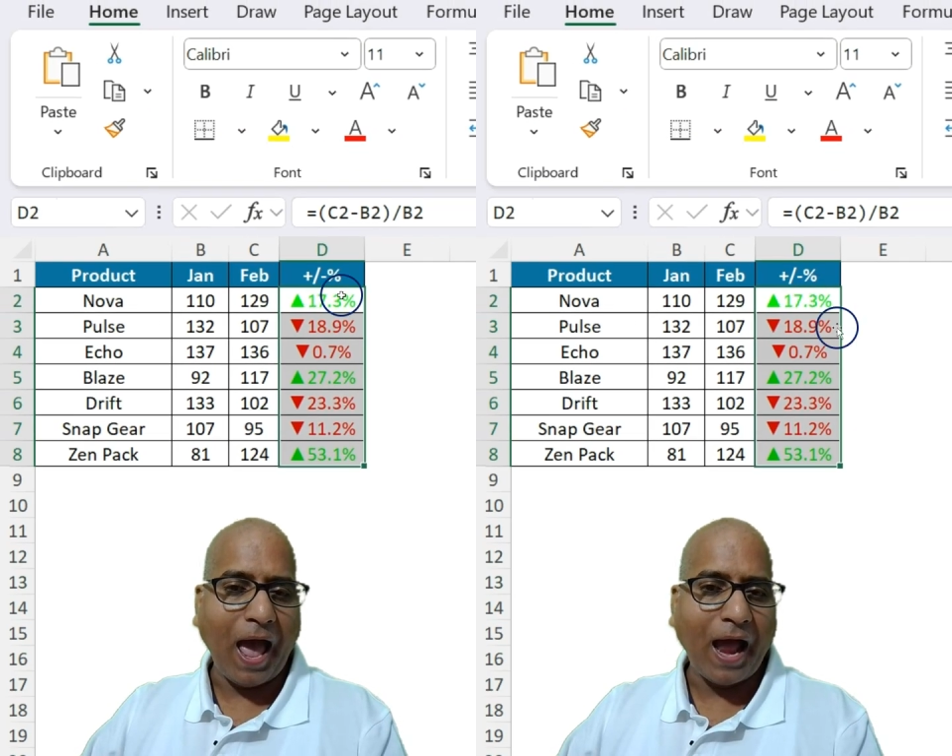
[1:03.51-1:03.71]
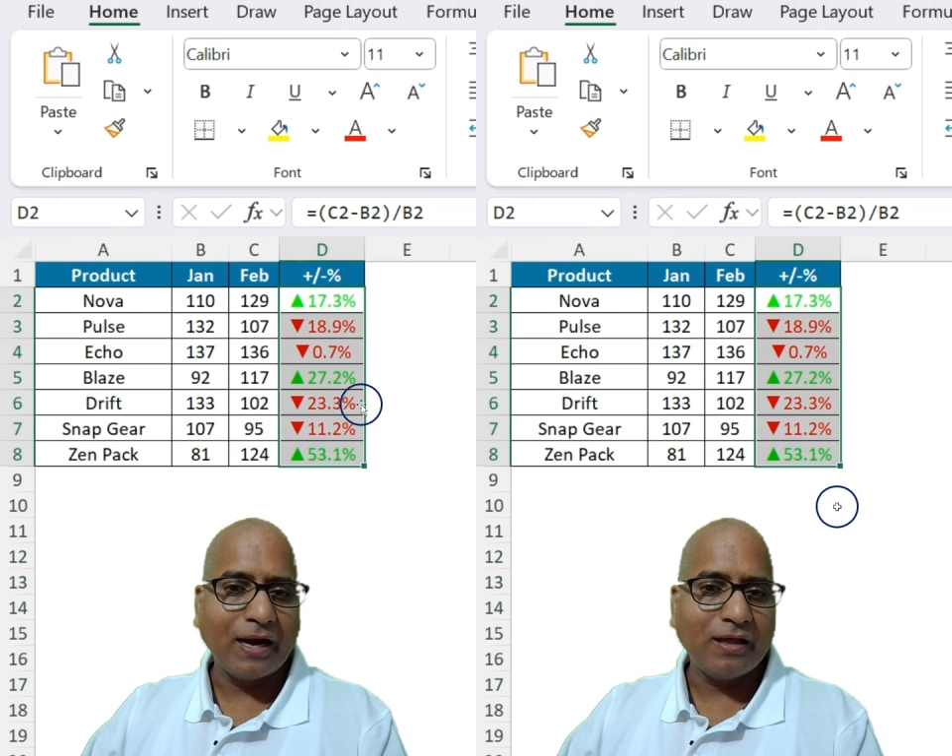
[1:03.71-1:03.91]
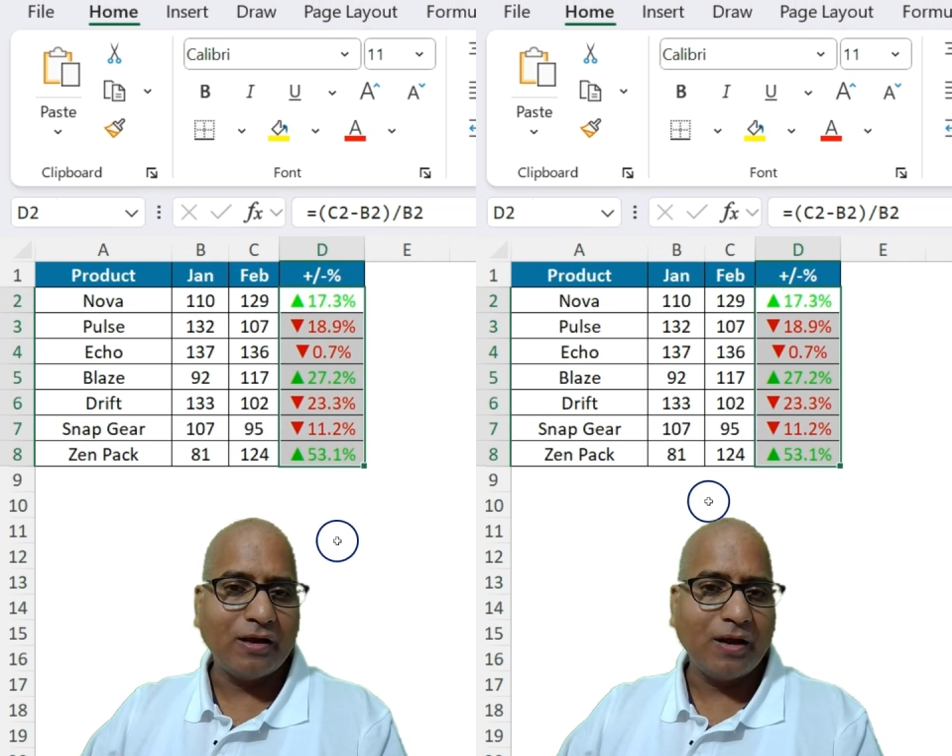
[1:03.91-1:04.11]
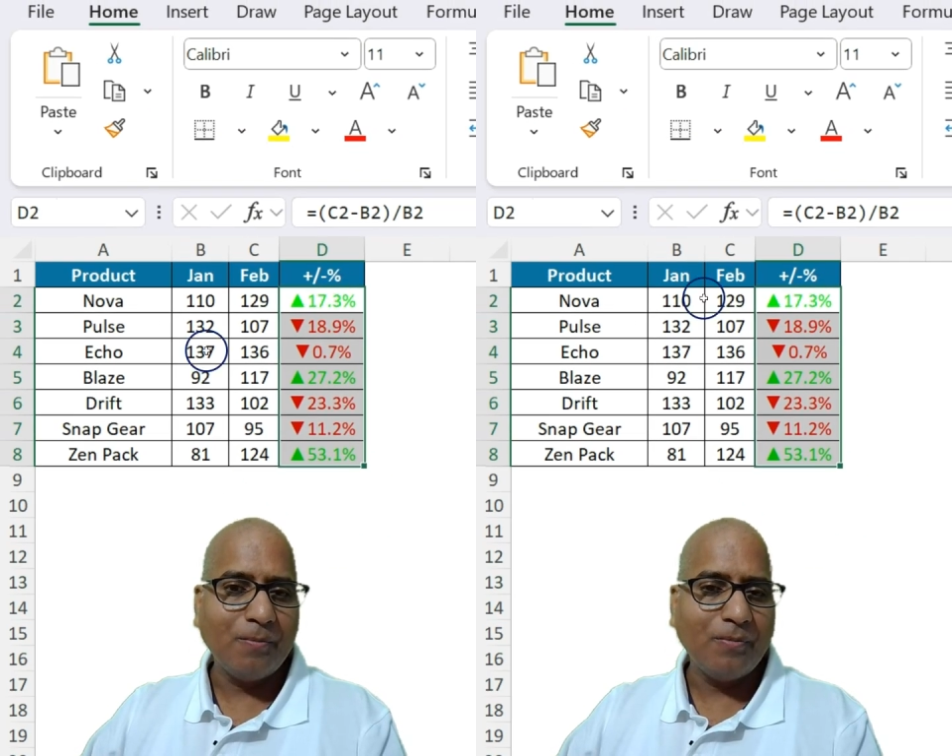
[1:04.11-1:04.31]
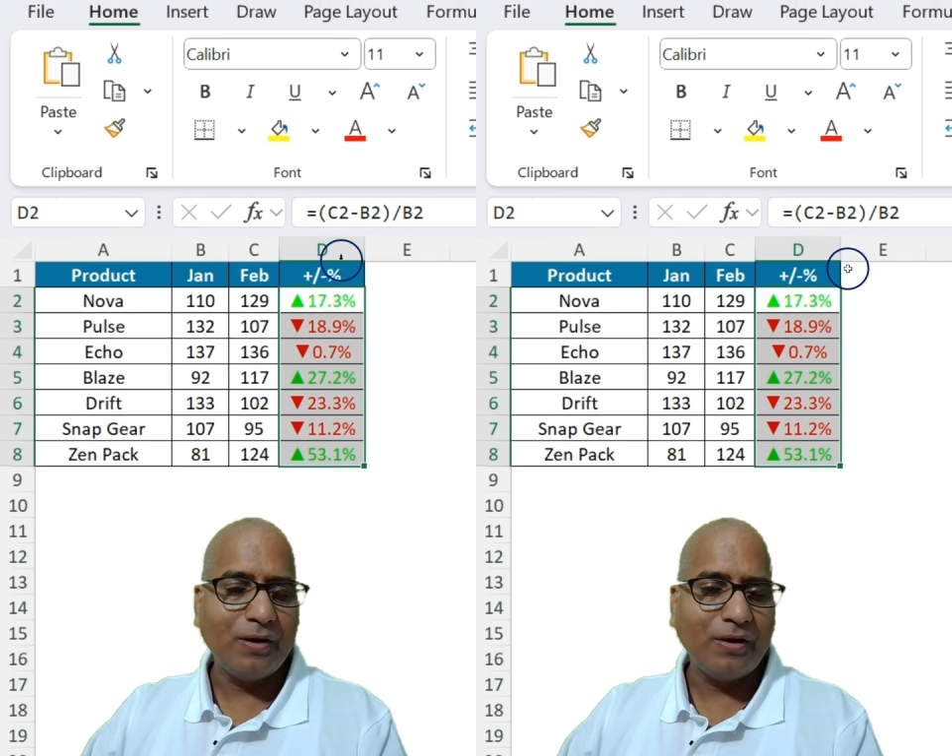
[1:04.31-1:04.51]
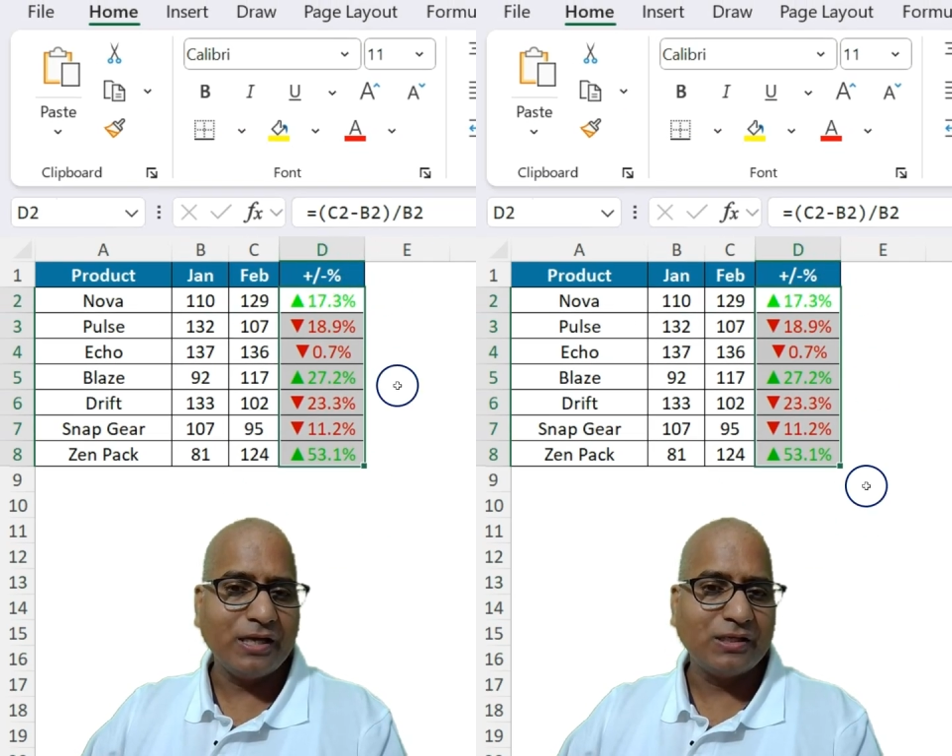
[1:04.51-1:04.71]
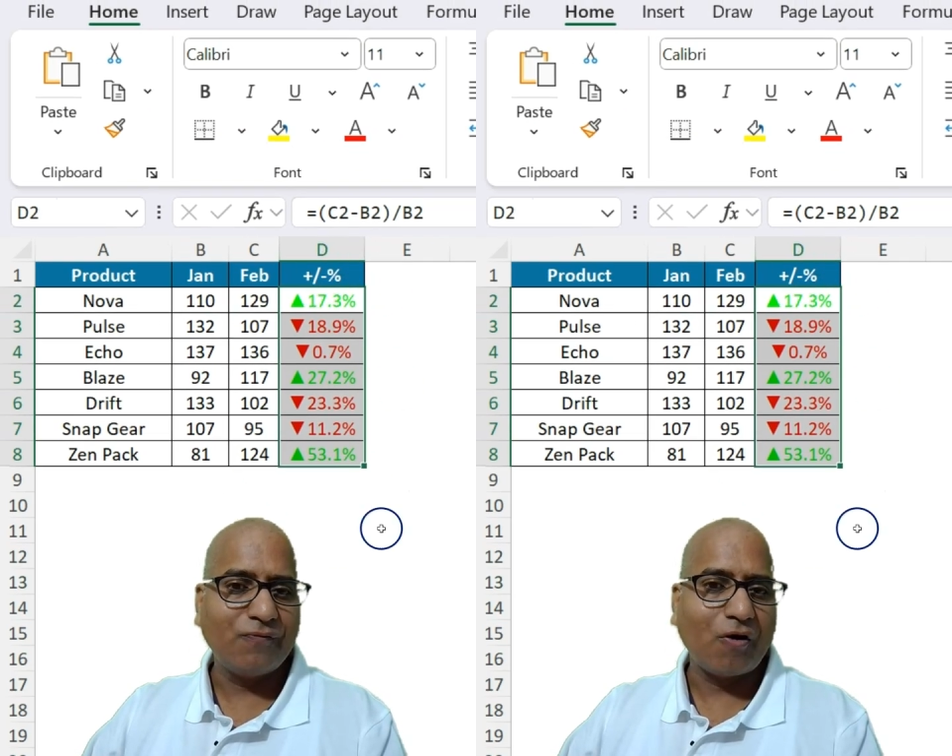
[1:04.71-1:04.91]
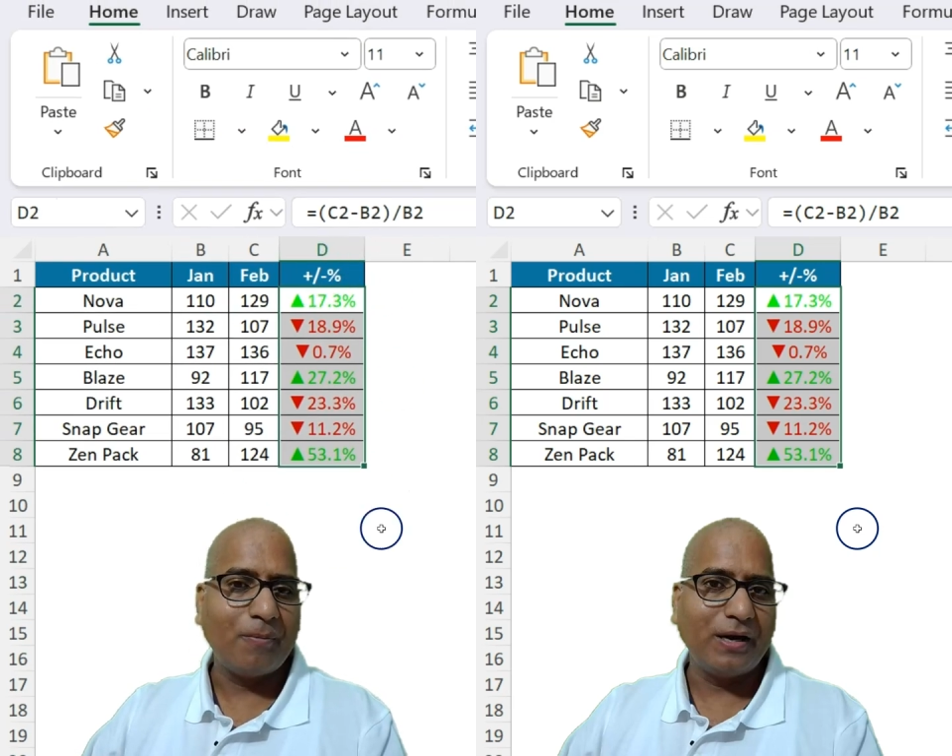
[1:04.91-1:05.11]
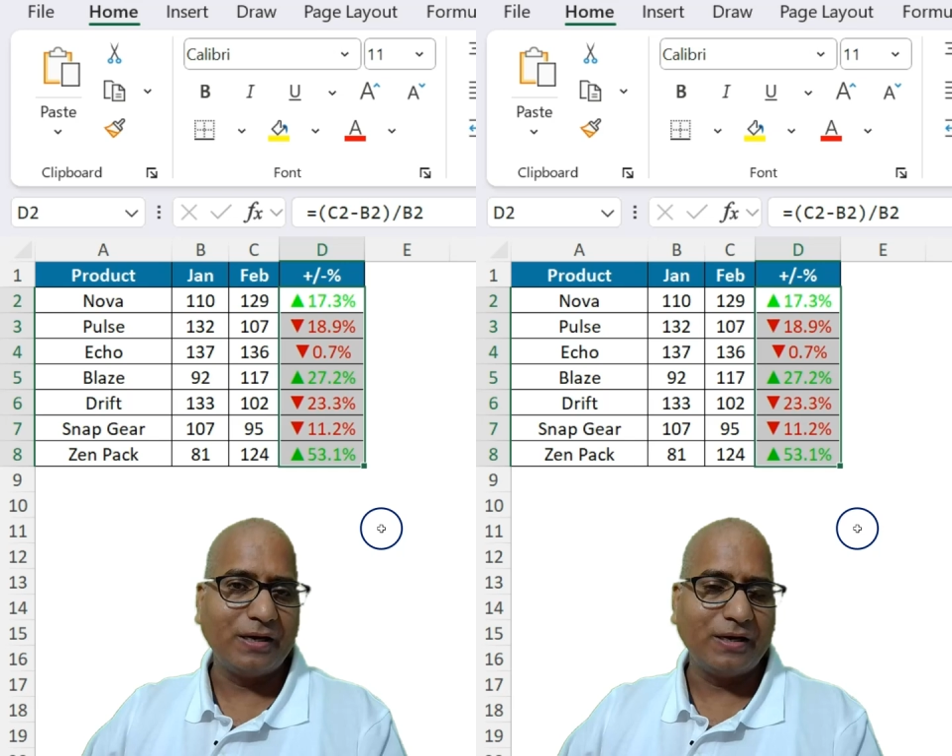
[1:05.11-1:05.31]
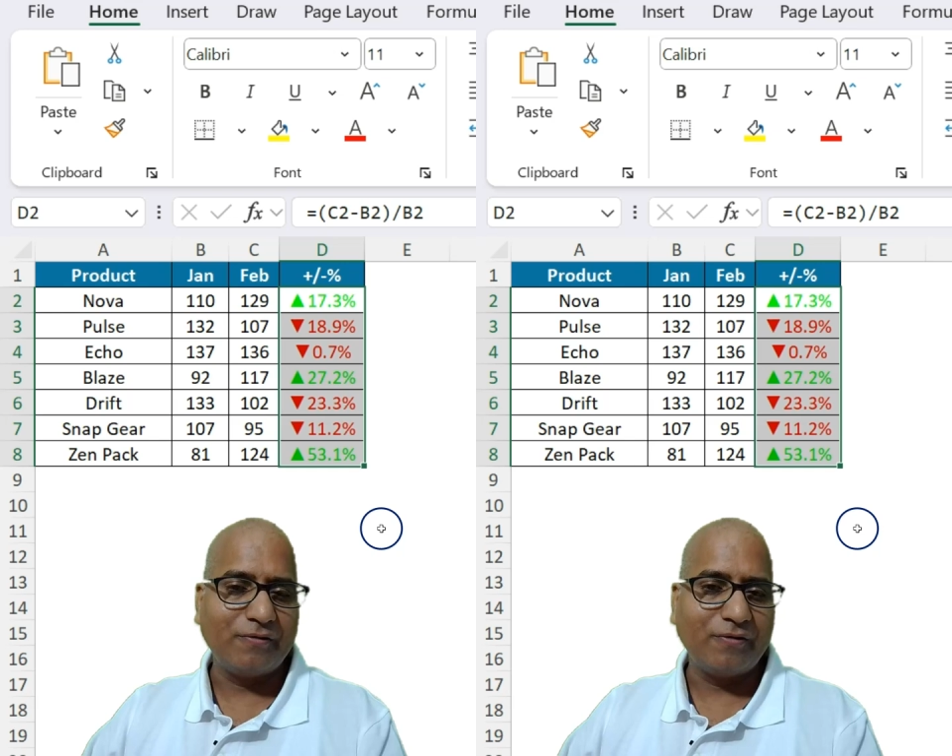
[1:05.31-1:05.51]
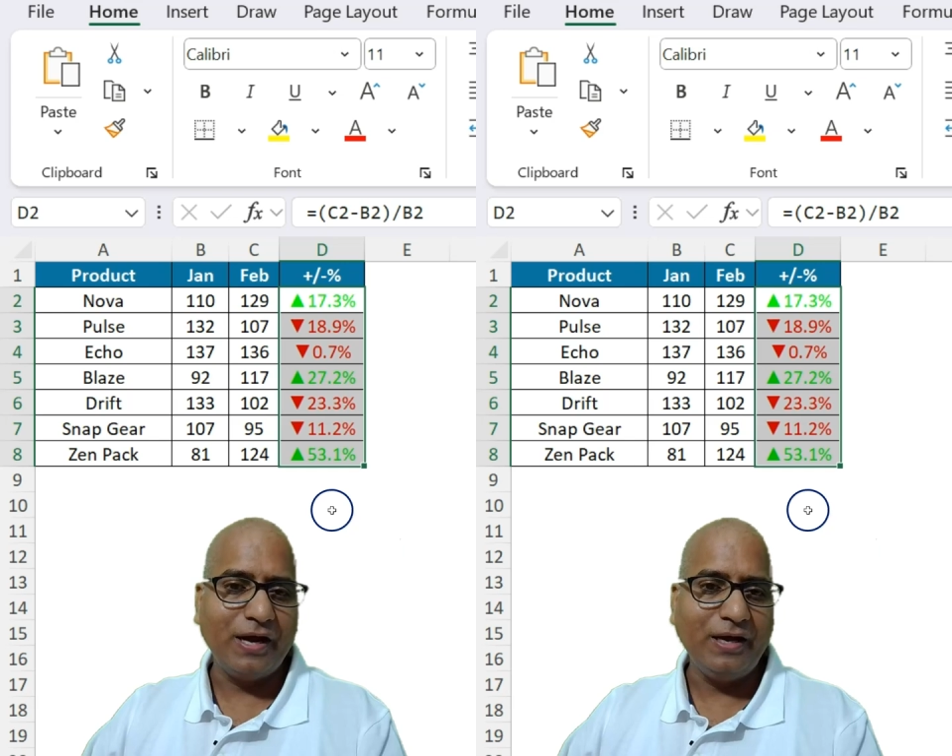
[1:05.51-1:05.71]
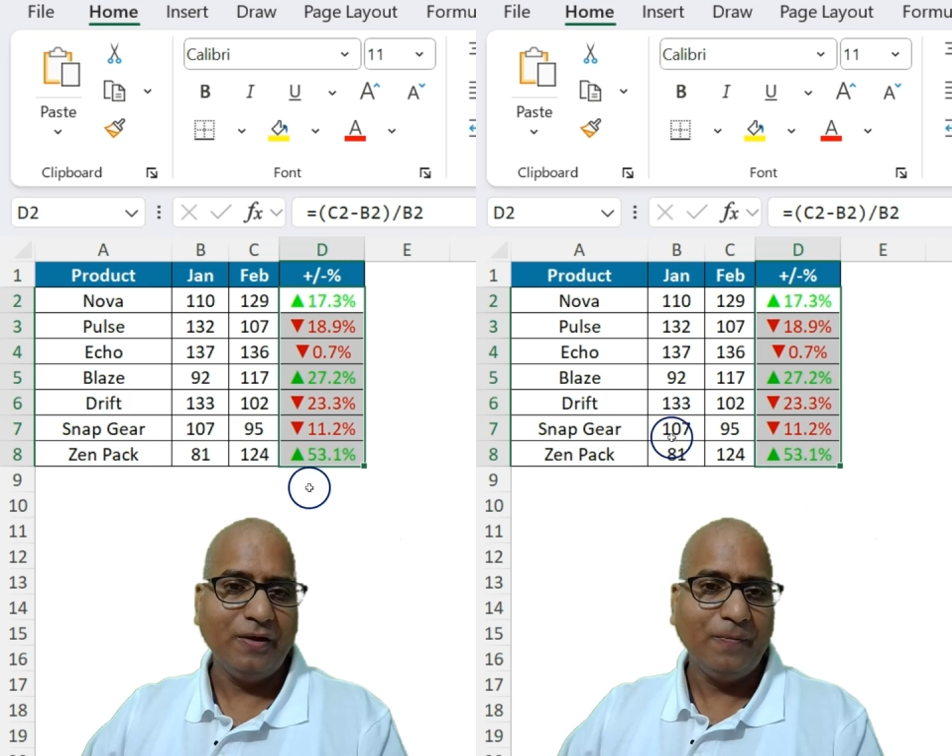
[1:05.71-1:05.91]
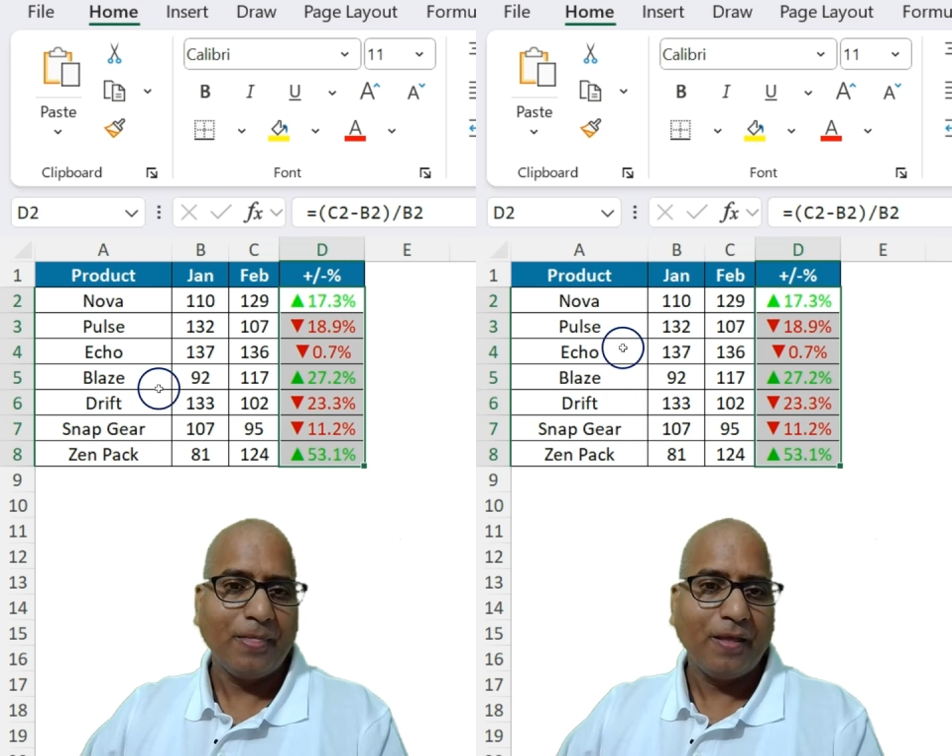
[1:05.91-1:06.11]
and the number is formatted, right?